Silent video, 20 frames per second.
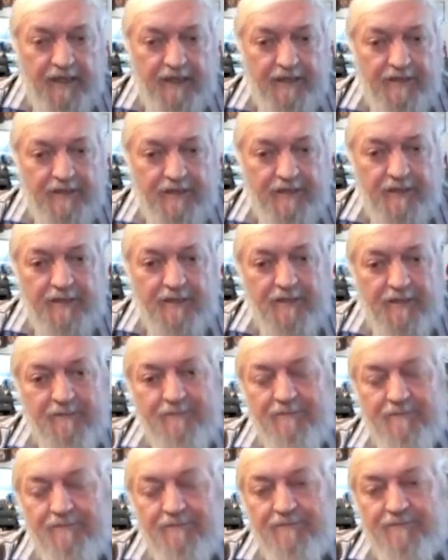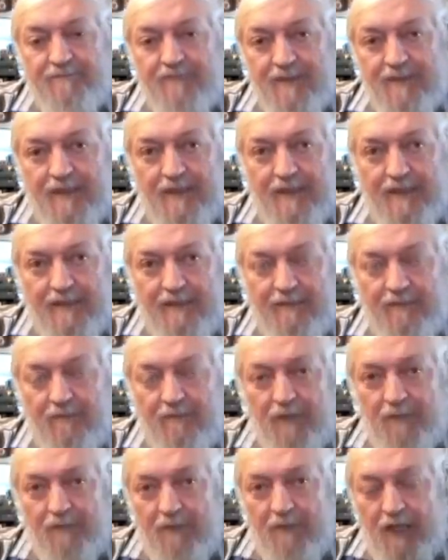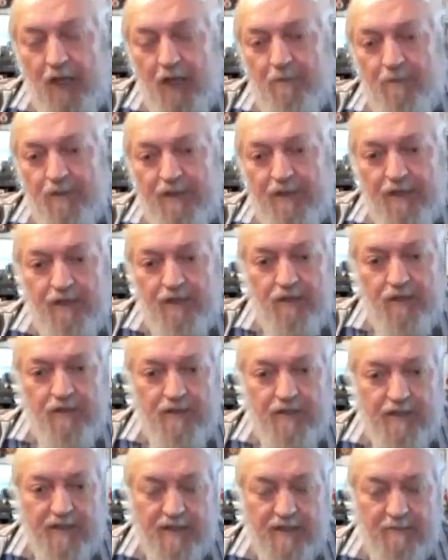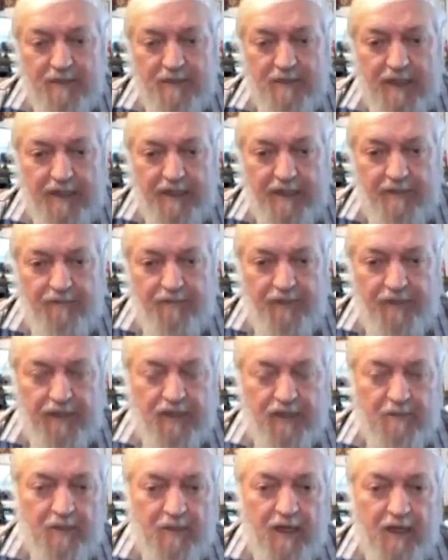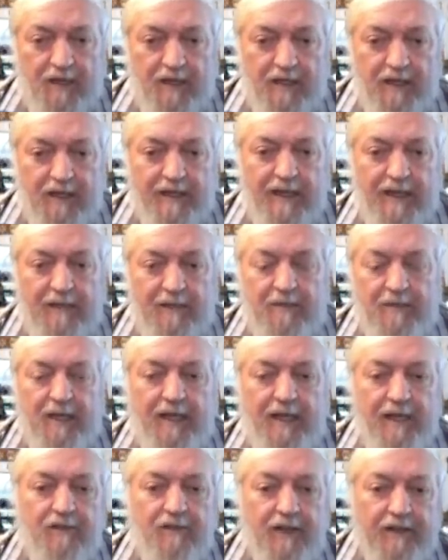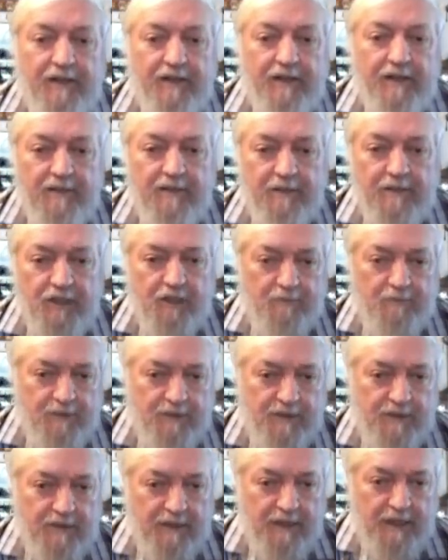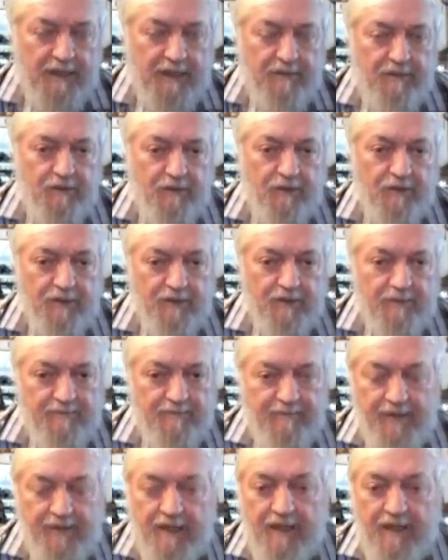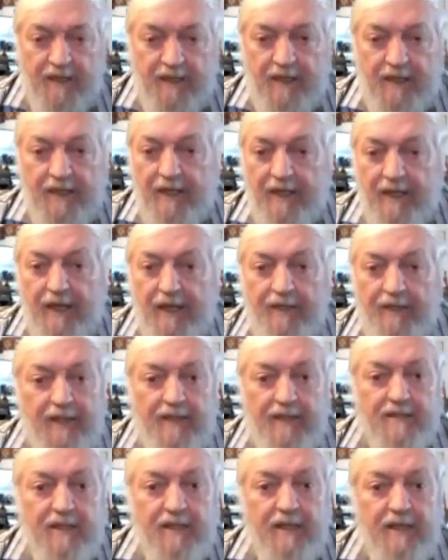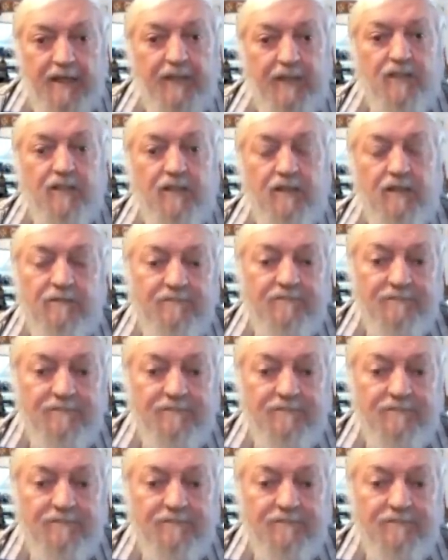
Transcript: So when we opened the new system down here, Fleet Command, I came down and ran the ships and units. And that's in a nutshell.